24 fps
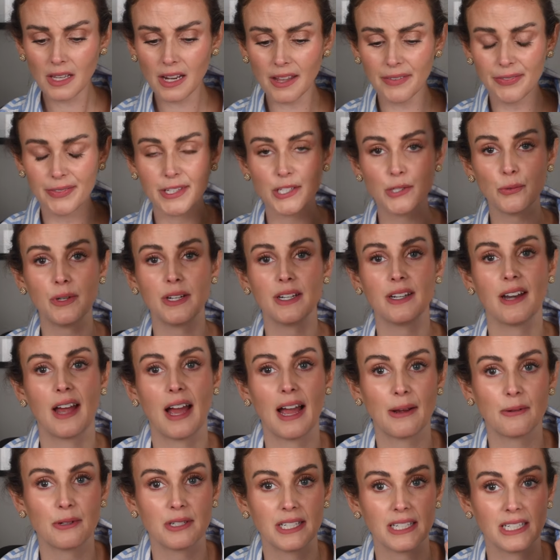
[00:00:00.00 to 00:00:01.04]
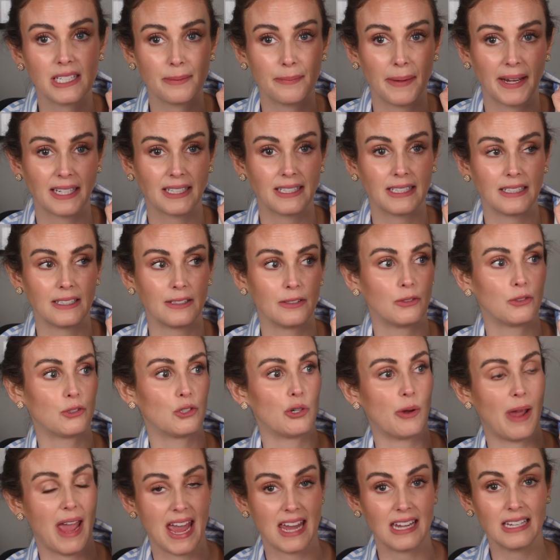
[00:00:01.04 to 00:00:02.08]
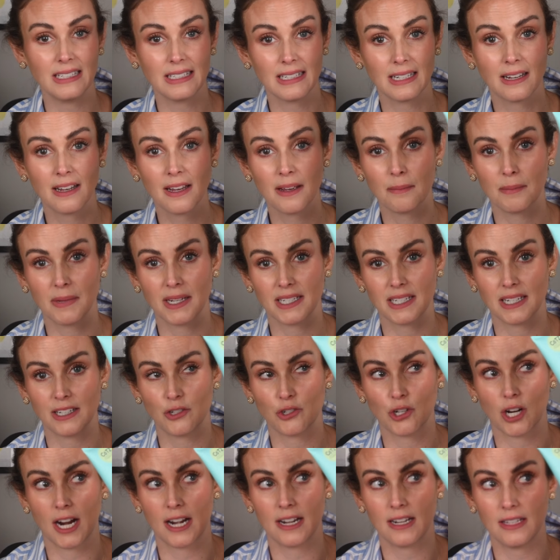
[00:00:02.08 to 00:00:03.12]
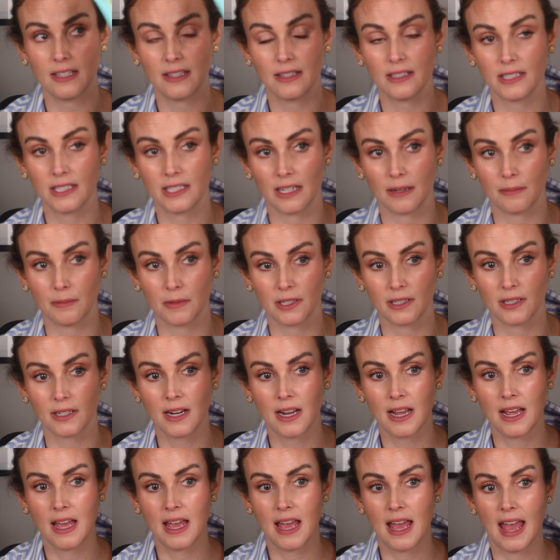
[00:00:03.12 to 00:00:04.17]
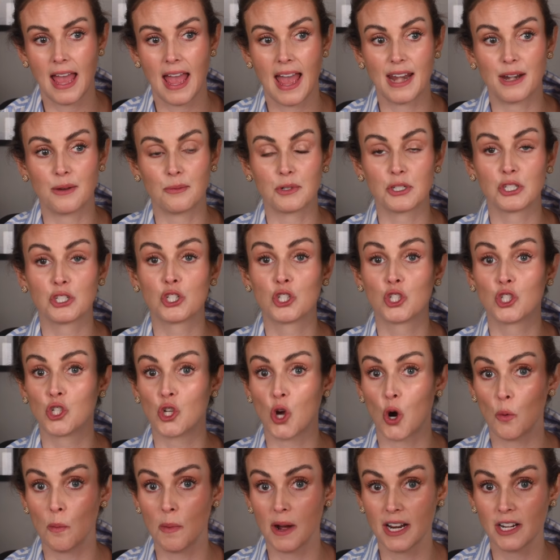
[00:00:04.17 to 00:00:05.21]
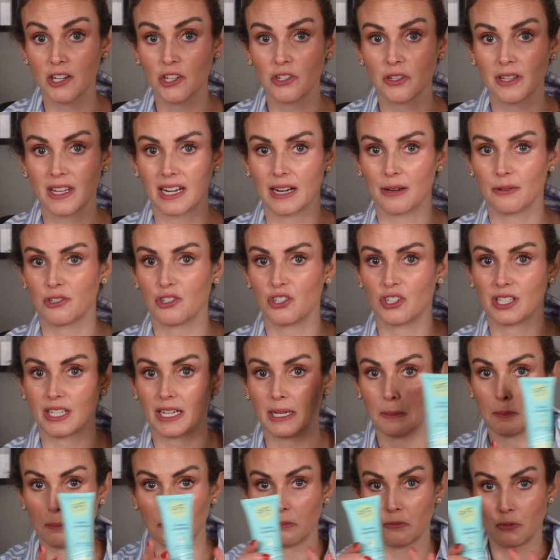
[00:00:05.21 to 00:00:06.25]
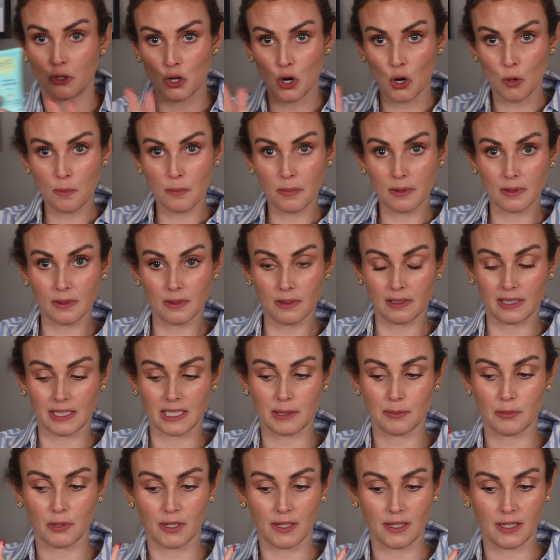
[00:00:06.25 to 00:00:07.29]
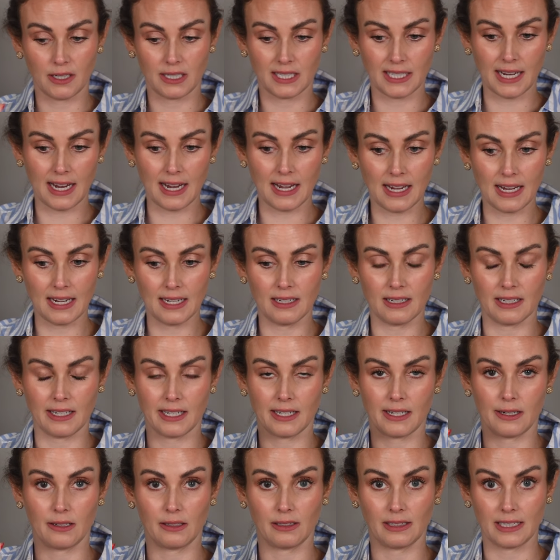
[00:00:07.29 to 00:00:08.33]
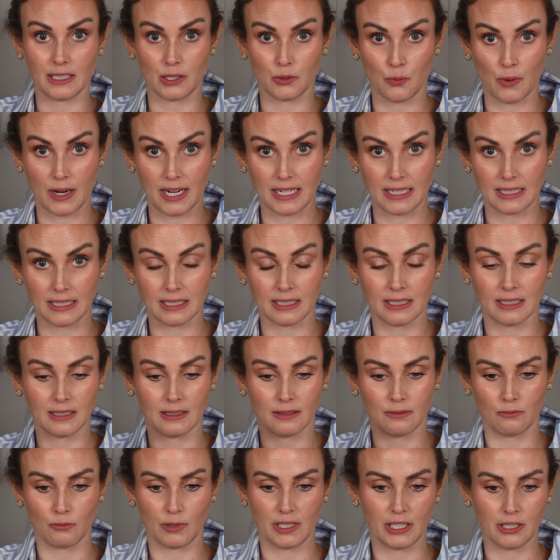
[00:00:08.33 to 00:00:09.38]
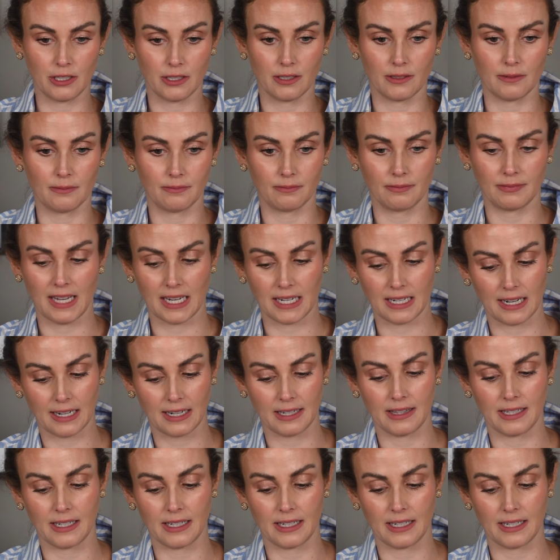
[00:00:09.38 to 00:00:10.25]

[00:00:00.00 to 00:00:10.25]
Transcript: This one I was expecting to hate because I tried it in the summer and it was so much that I was just like, nope, let's put it aside, let, let's wait, winter, that kind of